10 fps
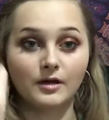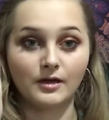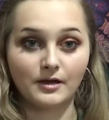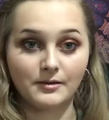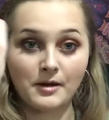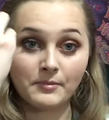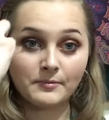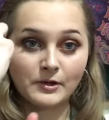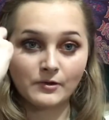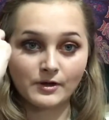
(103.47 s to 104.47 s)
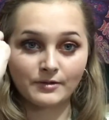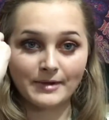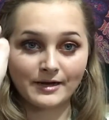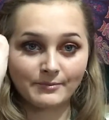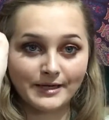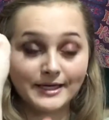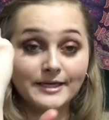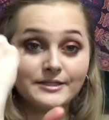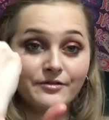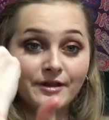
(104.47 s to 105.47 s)
I'm going to be going on the back of my
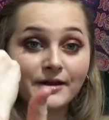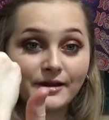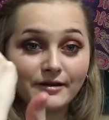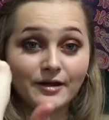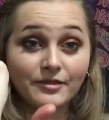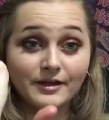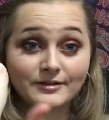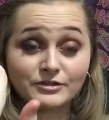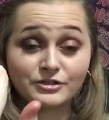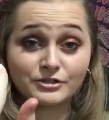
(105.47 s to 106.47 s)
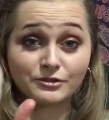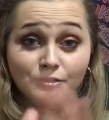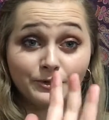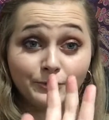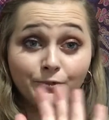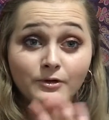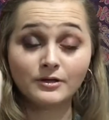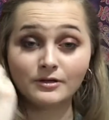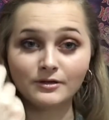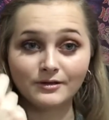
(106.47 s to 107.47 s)
hand. This is nothing, it's just glue.
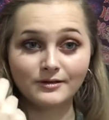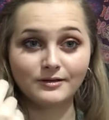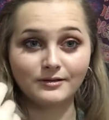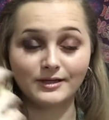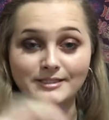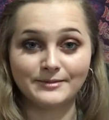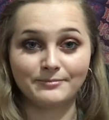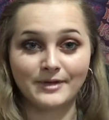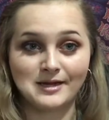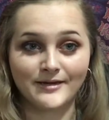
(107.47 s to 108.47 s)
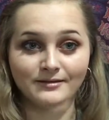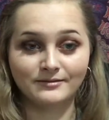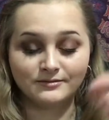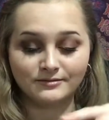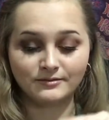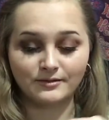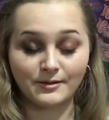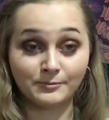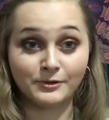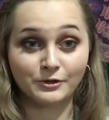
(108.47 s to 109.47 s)
I
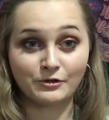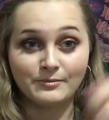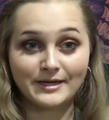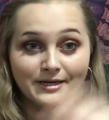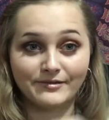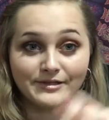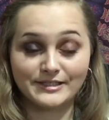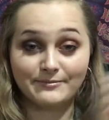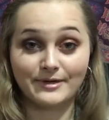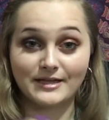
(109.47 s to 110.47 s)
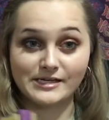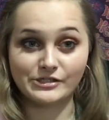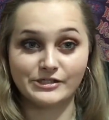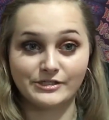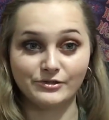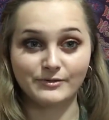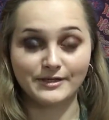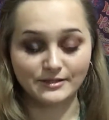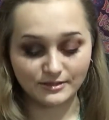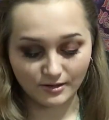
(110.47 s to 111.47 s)
put glue on my hand and dip my lashes into it.
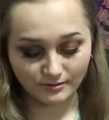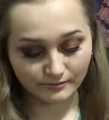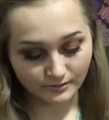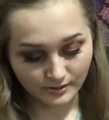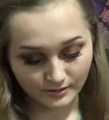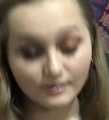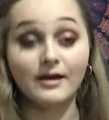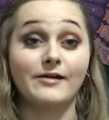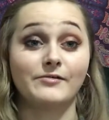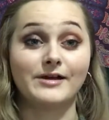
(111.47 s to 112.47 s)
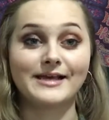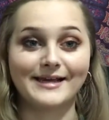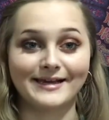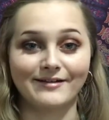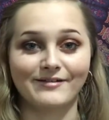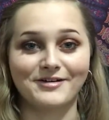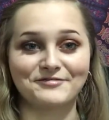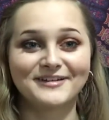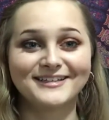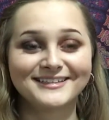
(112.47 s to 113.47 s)
It's not, I can't get it
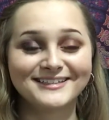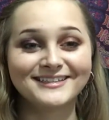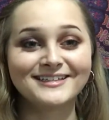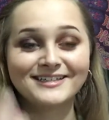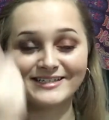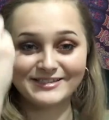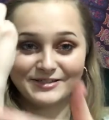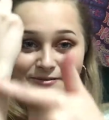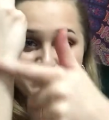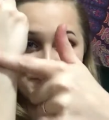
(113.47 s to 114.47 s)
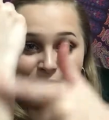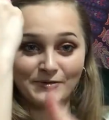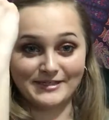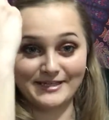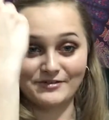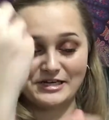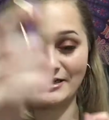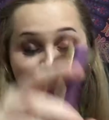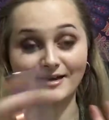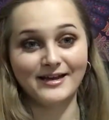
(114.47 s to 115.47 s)
off. So I'm going to be going down
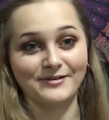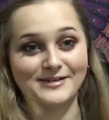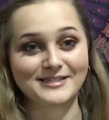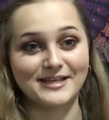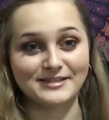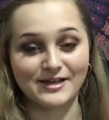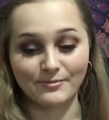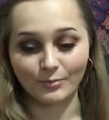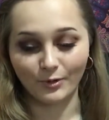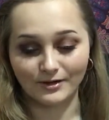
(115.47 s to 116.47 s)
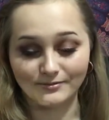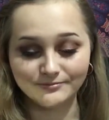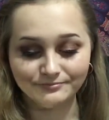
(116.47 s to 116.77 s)
here. Anyways, that's not important.